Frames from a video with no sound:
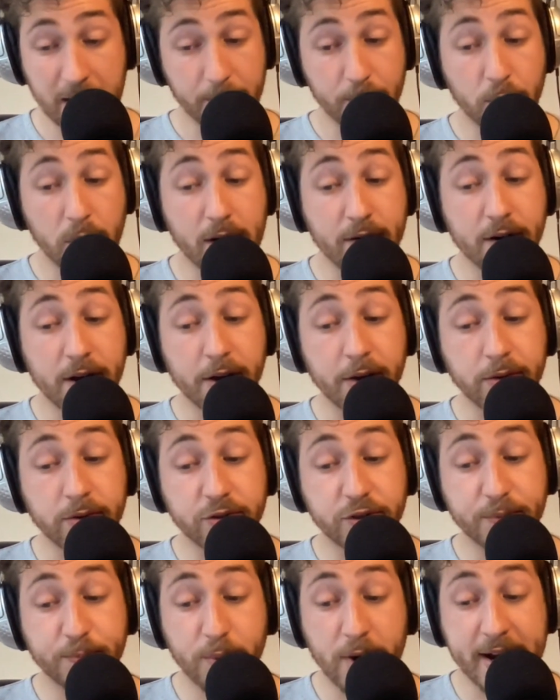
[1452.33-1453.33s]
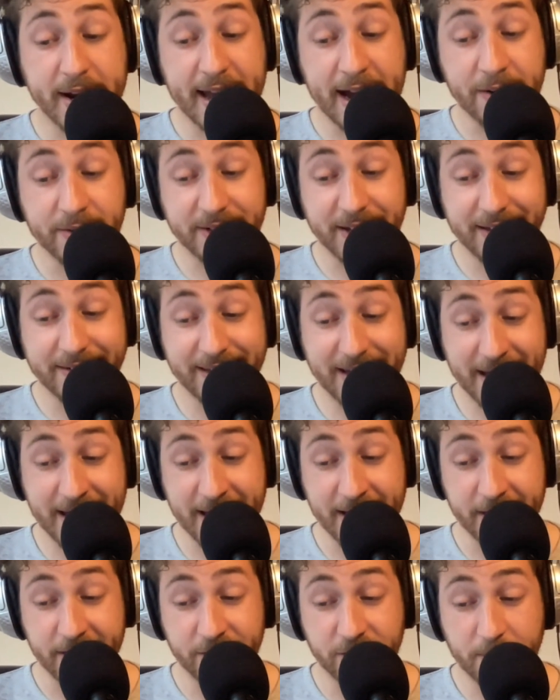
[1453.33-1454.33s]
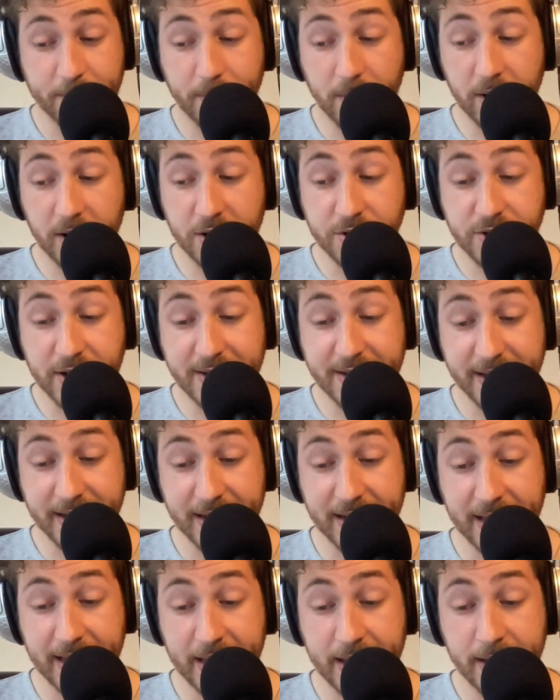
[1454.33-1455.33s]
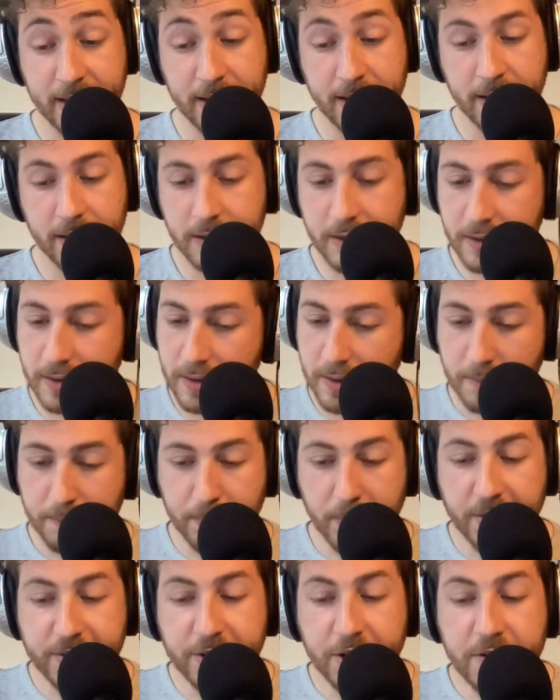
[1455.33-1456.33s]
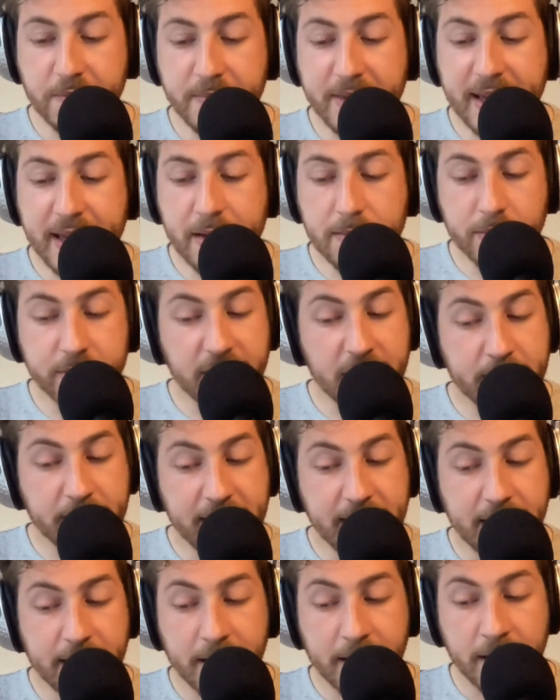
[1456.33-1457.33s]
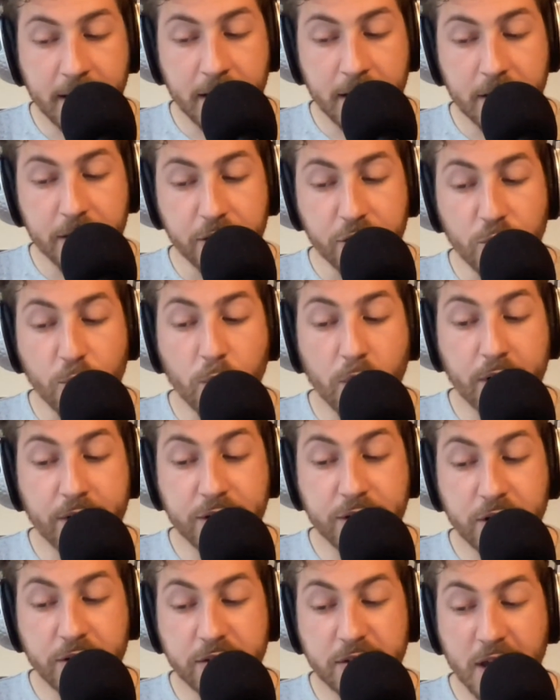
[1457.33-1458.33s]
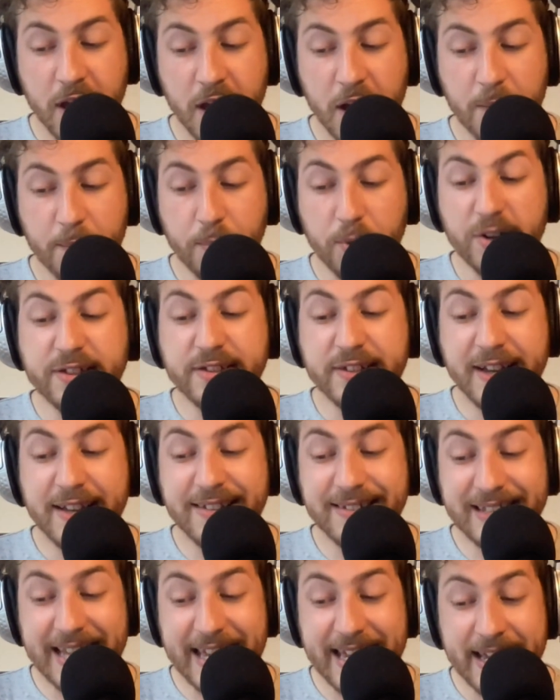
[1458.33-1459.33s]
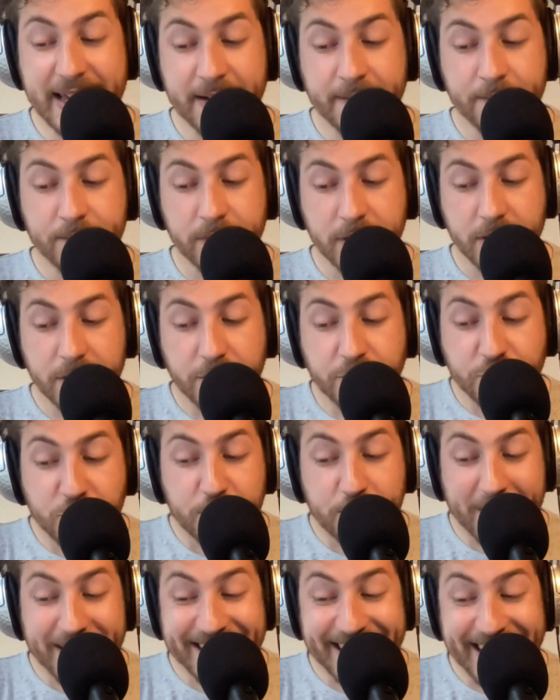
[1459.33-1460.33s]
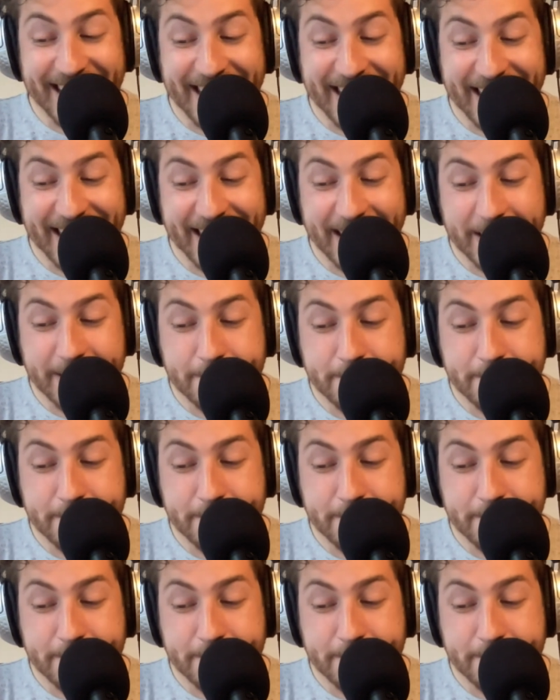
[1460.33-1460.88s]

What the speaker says: Poirot spread out his hands apologetically. Pardon me, mon ami. You were not precisely sympathique.